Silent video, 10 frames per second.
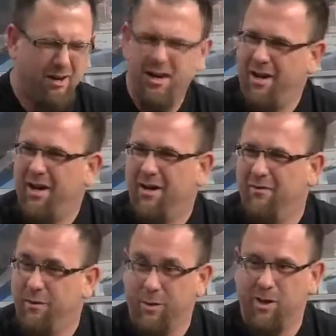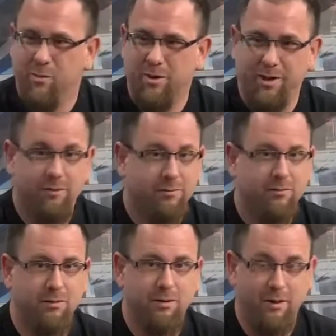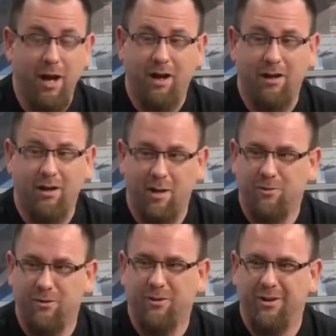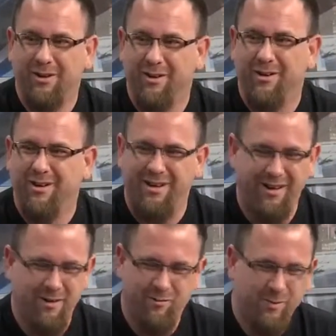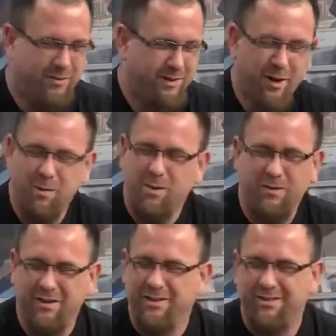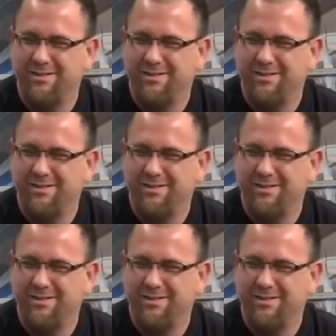I have. You want to come work it? Yeah, absolutely. Yeah. and we've been scaring them ever since.